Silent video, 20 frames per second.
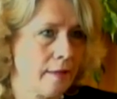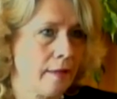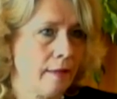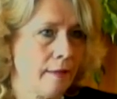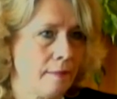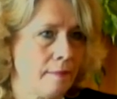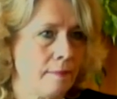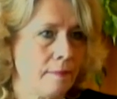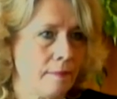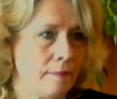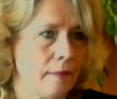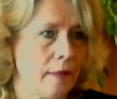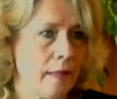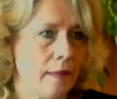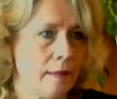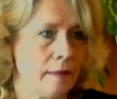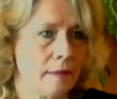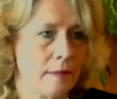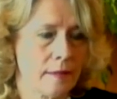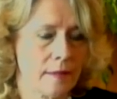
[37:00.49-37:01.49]
Um,
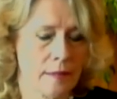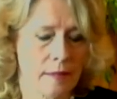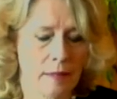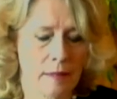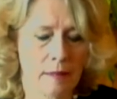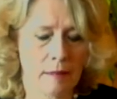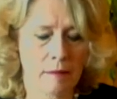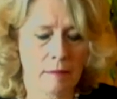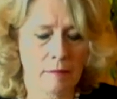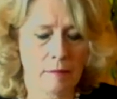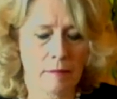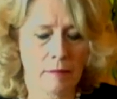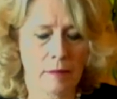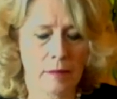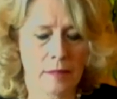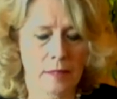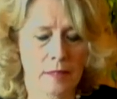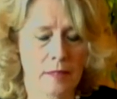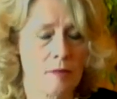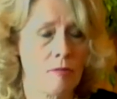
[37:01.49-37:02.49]
is uh,
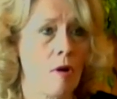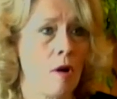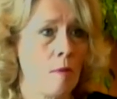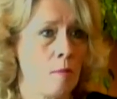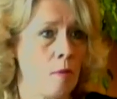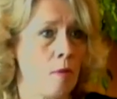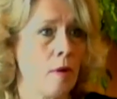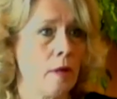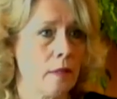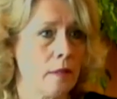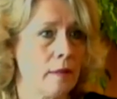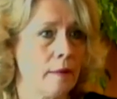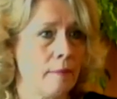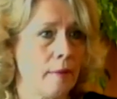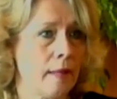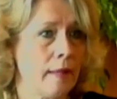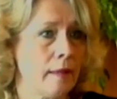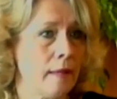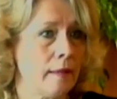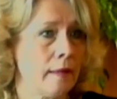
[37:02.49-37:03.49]
is a strong point. I
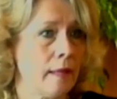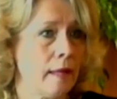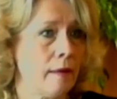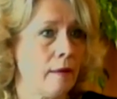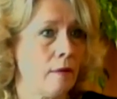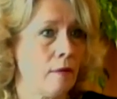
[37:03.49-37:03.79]
mean, I think they